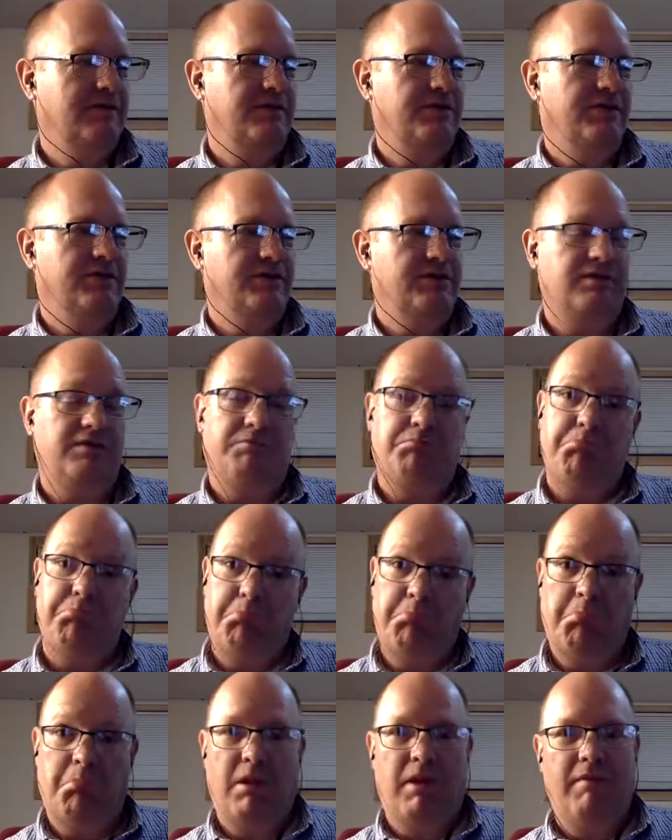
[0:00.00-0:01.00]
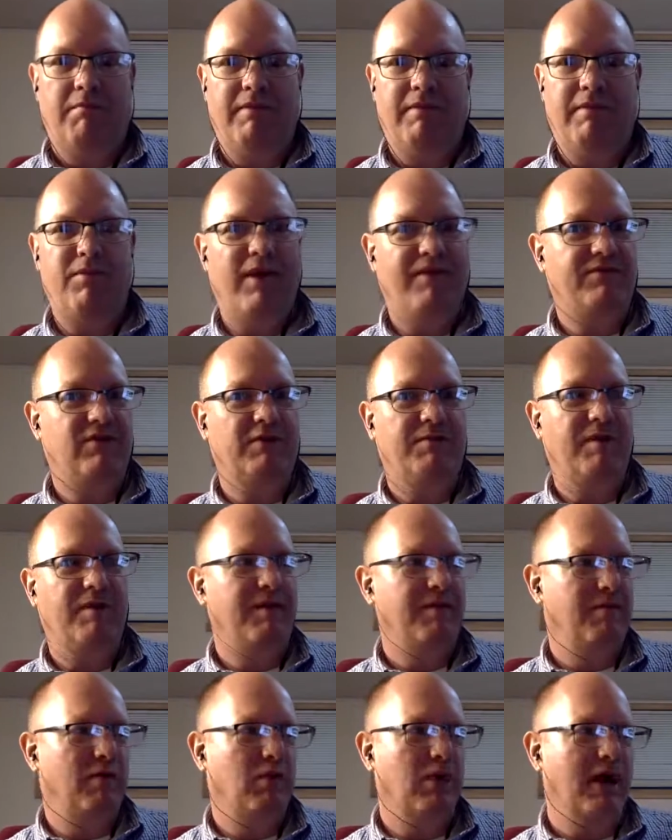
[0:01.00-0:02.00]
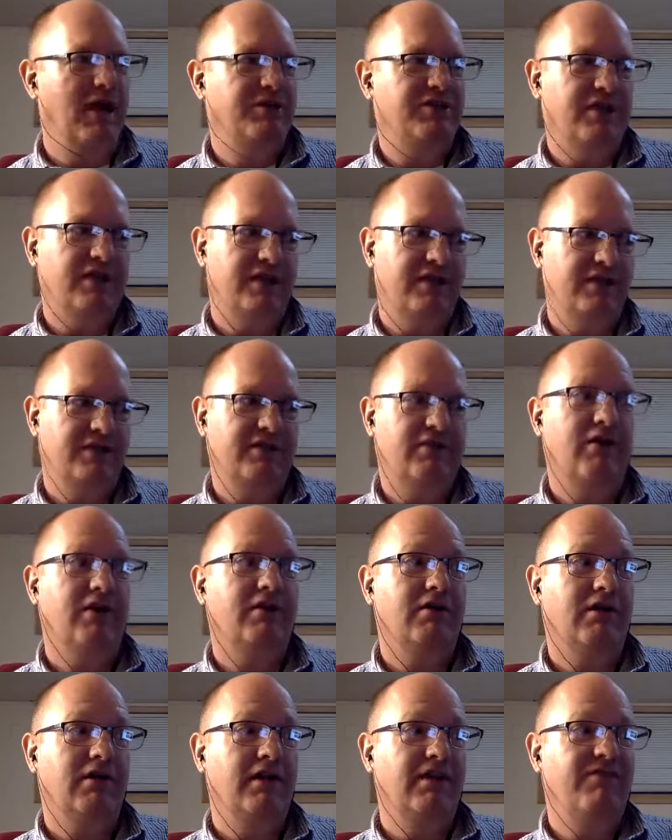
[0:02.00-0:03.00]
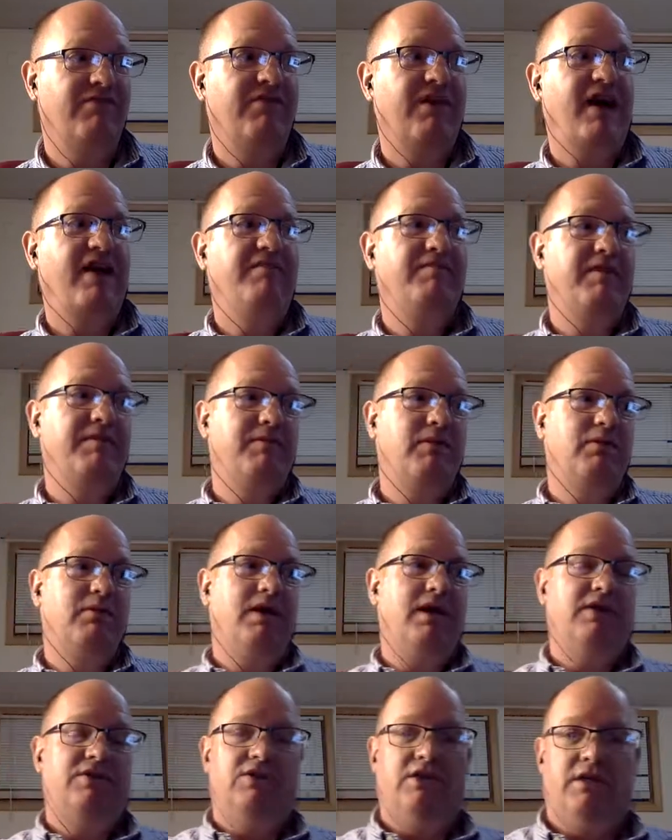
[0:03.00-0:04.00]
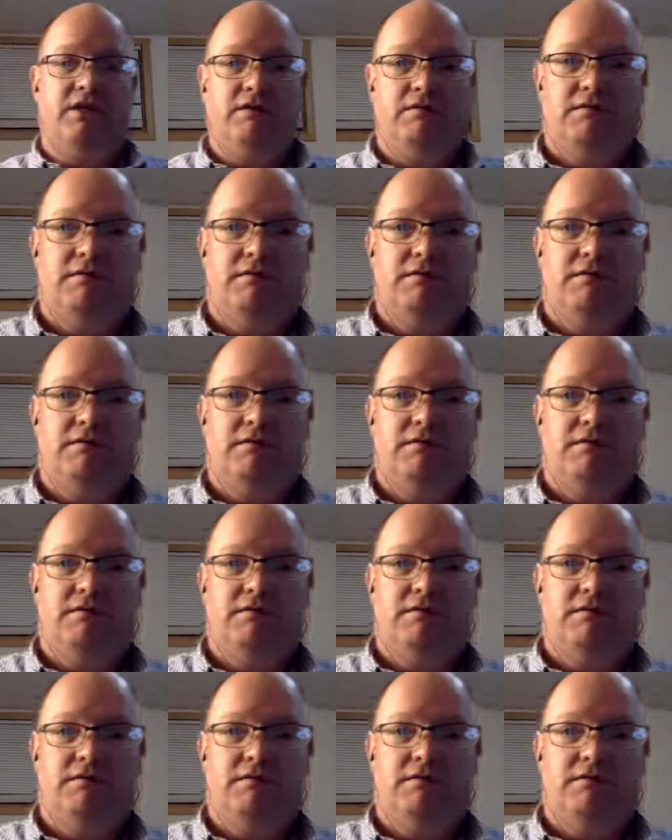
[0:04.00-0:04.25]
is, maybe we have too many people watching because there are currently 5 people watching.